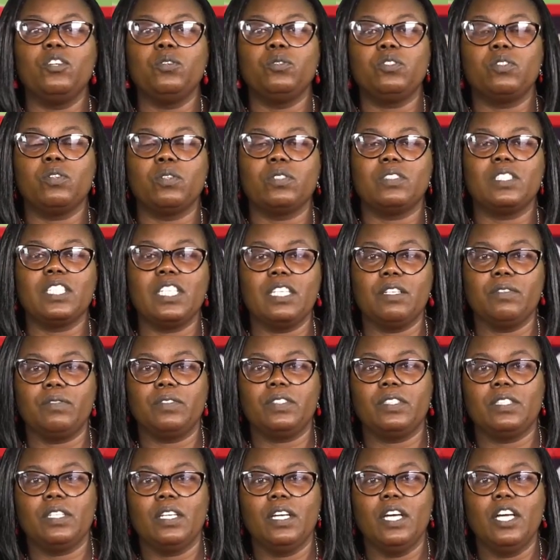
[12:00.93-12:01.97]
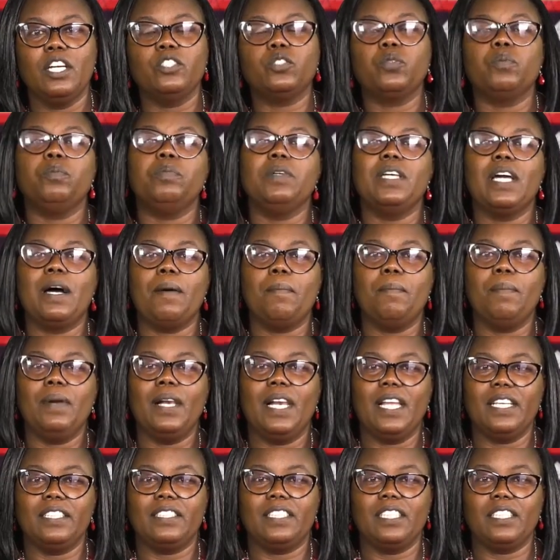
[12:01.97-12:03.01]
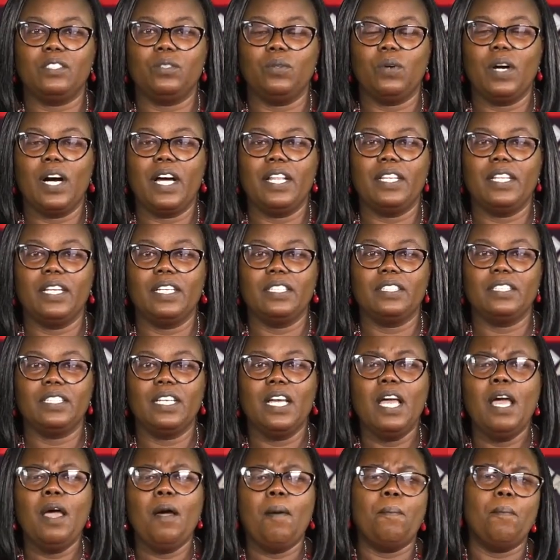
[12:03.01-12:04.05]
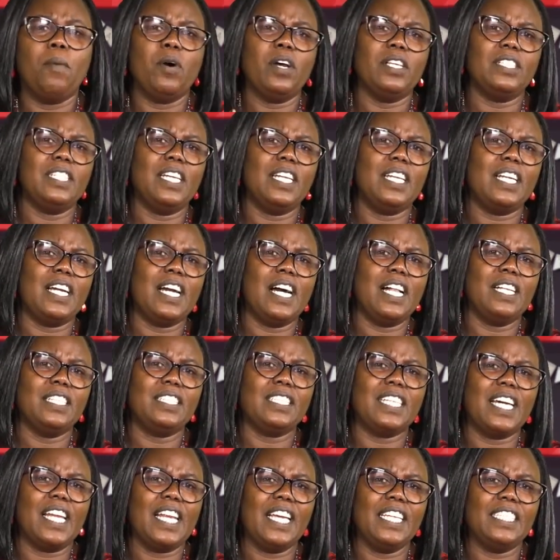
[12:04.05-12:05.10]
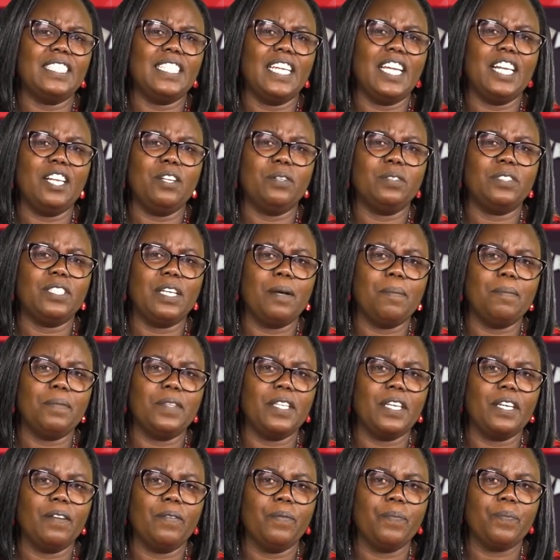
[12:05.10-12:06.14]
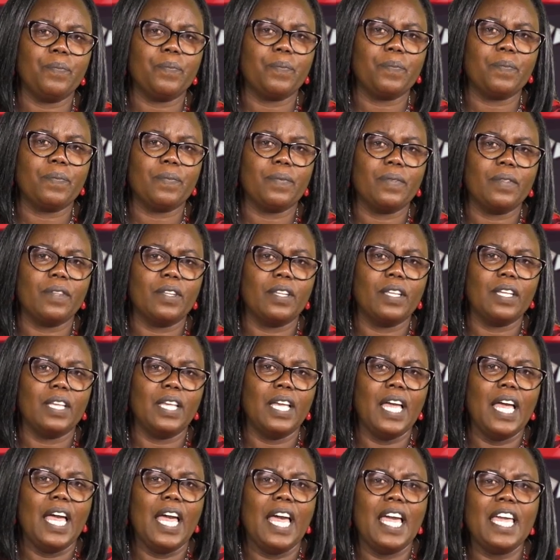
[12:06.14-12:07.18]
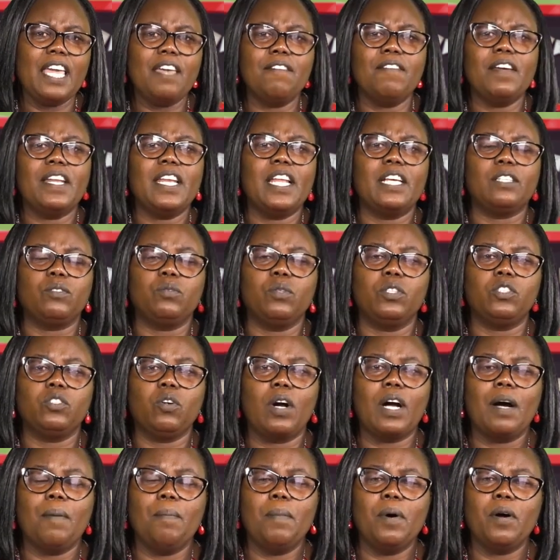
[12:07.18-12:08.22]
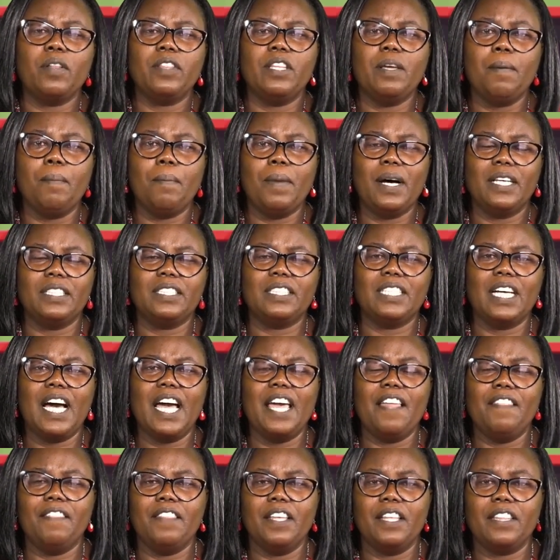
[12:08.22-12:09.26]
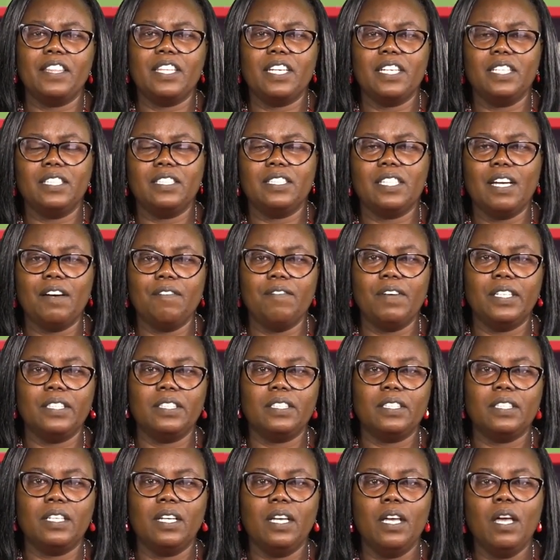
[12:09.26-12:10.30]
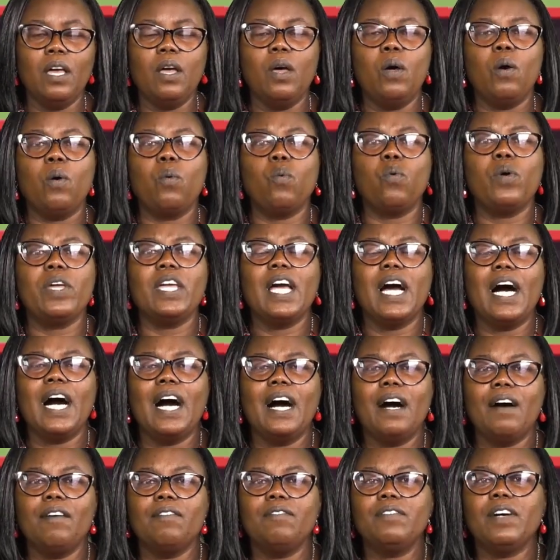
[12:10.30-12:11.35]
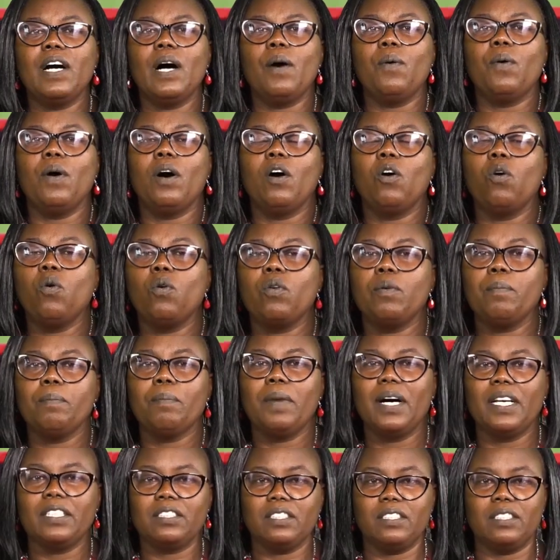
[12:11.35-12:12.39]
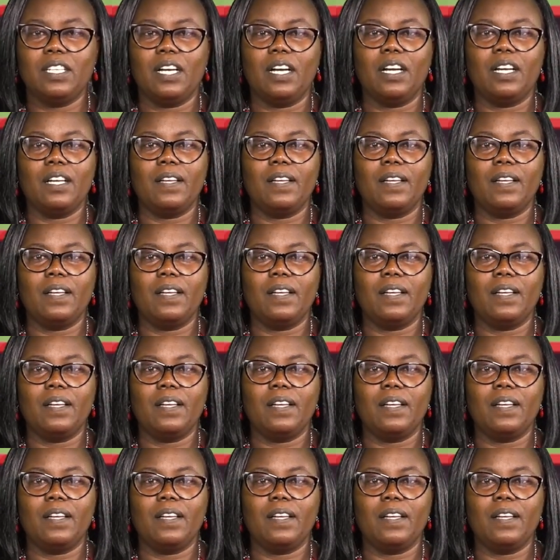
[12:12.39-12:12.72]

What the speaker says: use those gifts to be a blessing to others. Boys and girls, can I tell you something? Even as we talk about the master and the three servants, we have our own master.